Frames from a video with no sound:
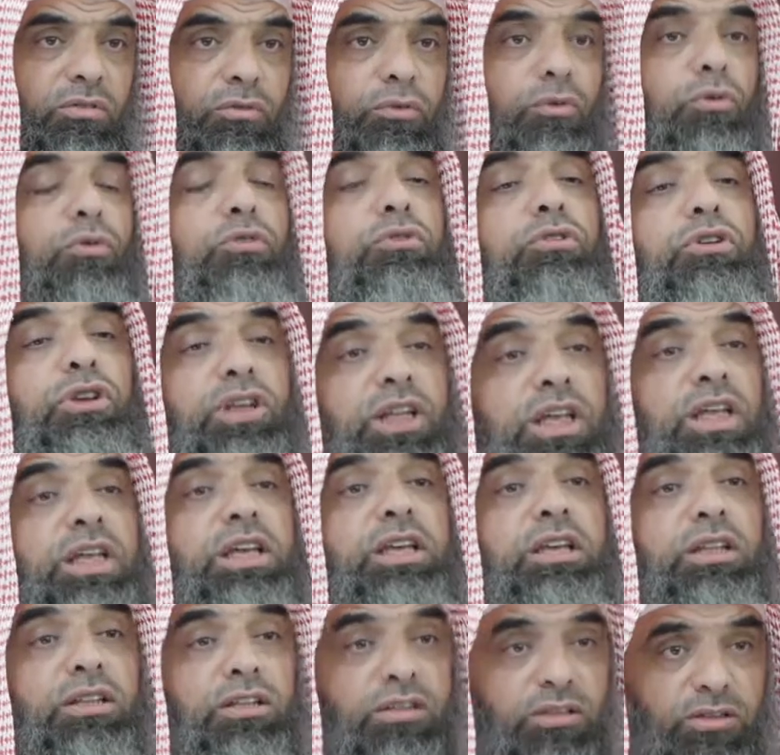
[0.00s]
for the
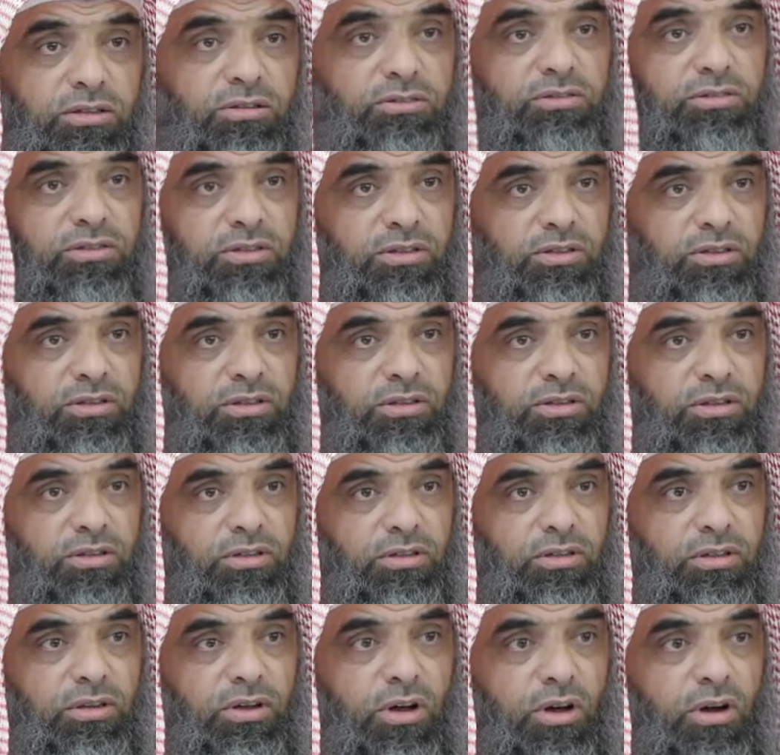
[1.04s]
need
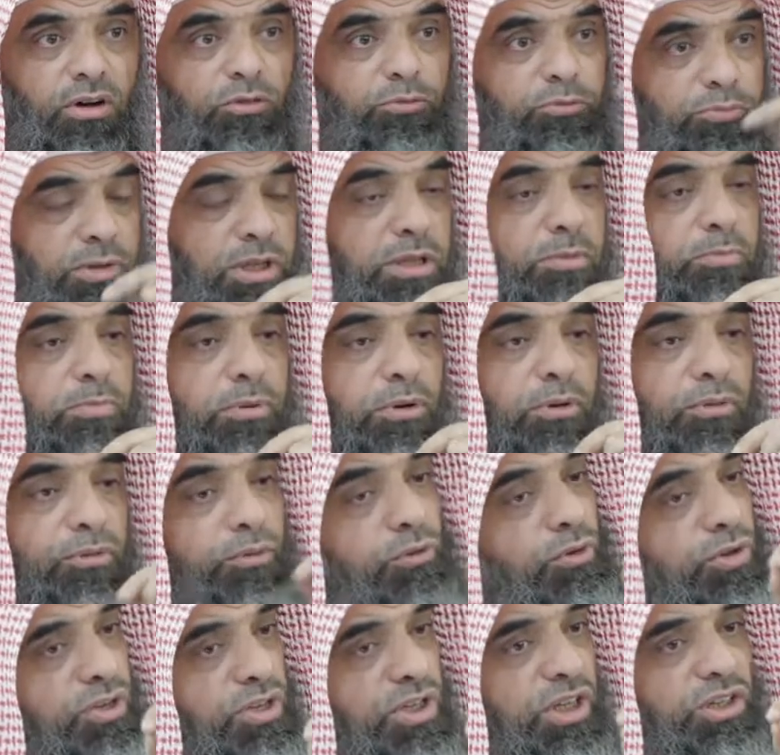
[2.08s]
of people
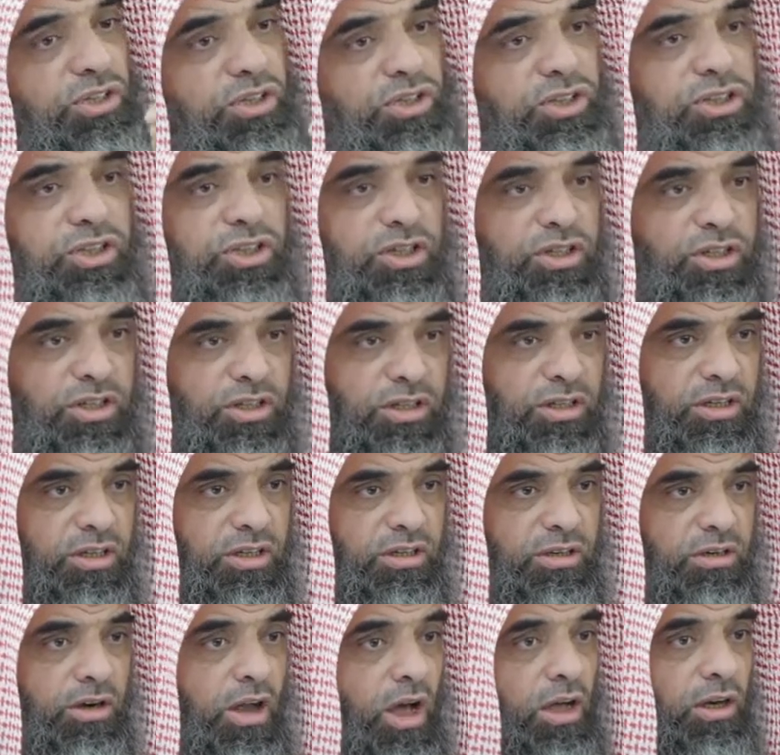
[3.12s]
for such
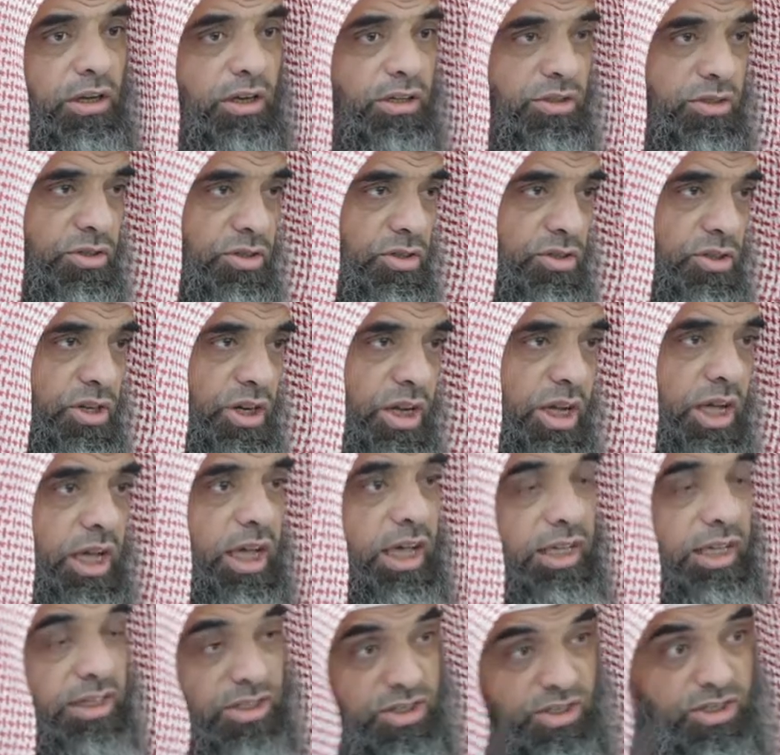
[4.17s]
knowledge
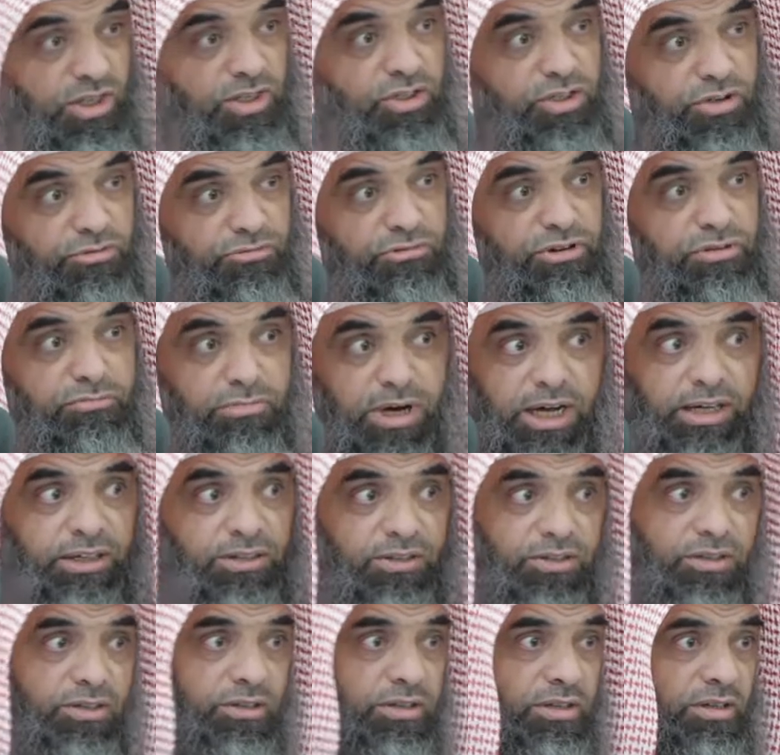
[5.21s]
and such a
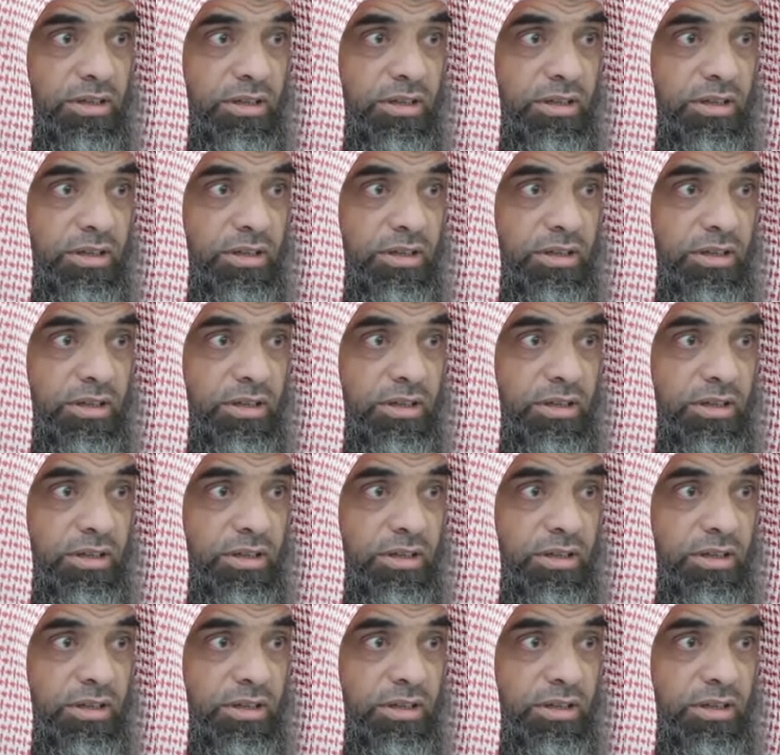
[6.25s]
reminder.